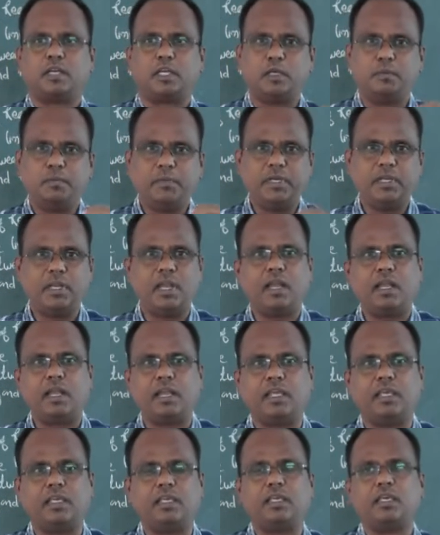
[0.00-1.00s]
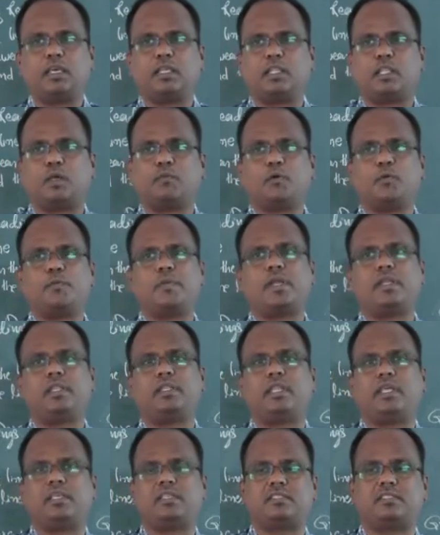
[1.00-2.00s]
immediately the
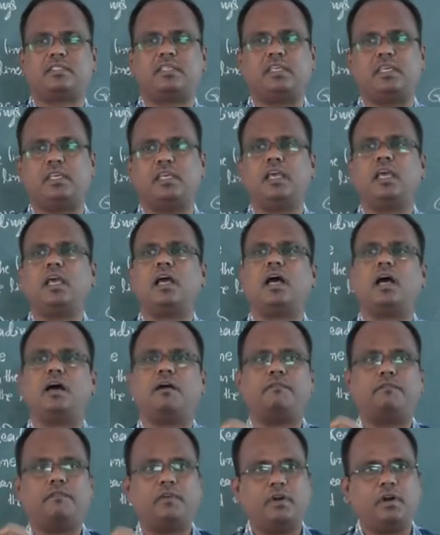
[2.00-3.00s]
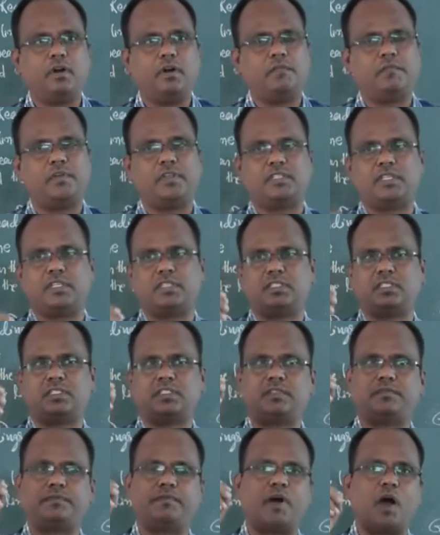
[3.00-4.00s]
moment they see a word which
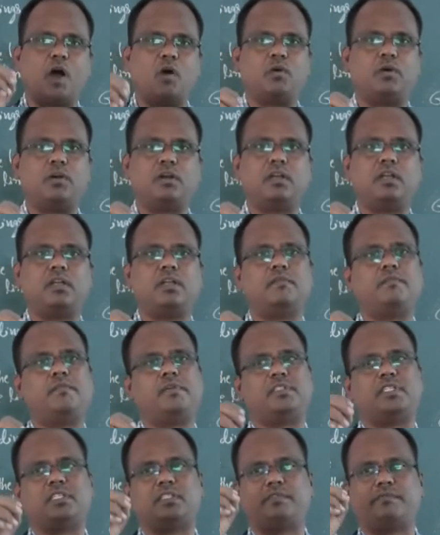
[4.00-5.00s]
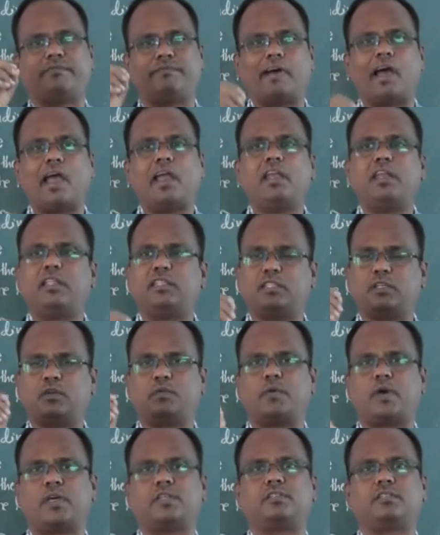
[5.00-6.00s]
is found in the
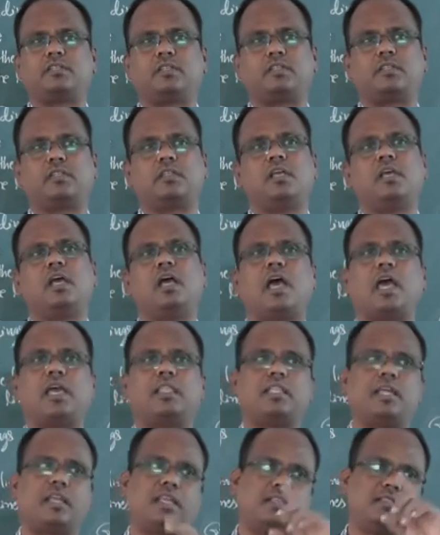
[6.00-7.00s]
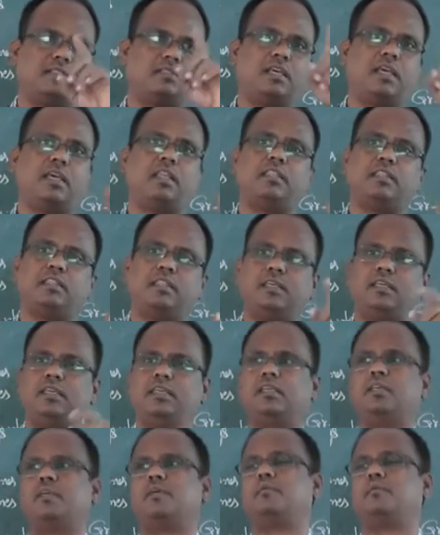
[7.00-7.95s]
question and that is there in the